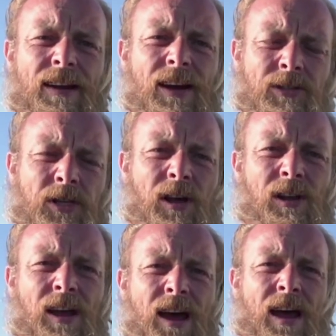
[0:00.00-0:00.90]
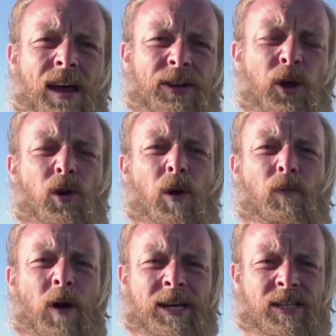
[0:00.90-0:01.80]
until Europe
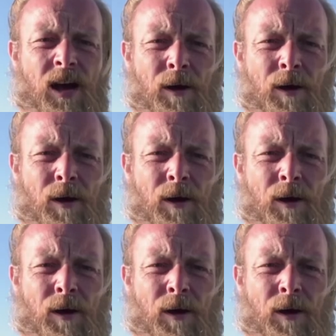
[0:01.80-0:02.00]
wakes